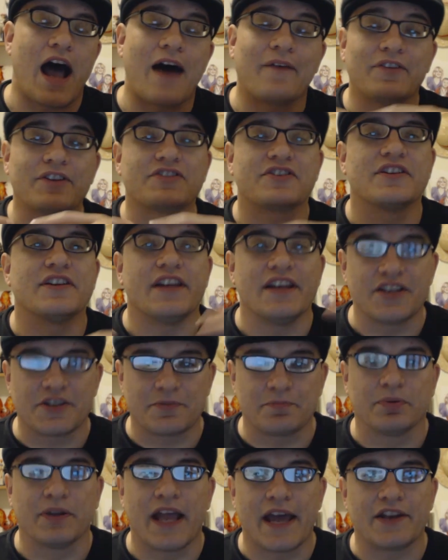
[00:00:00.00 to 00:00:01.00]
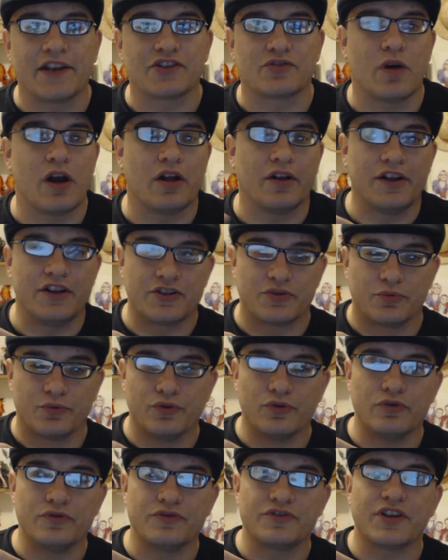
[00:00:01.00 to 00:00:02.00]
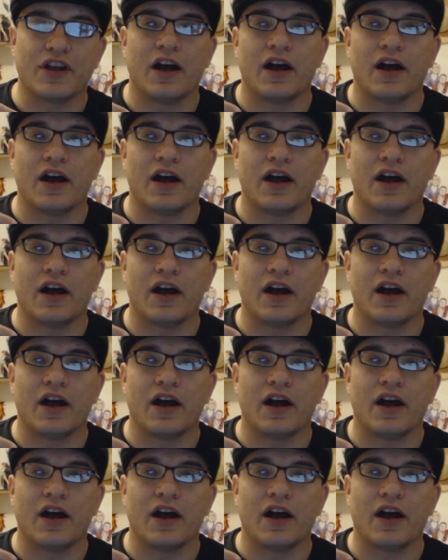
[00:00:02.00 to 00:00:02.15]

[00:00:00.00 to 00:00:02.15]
Obviously, his plan as well, his ruse.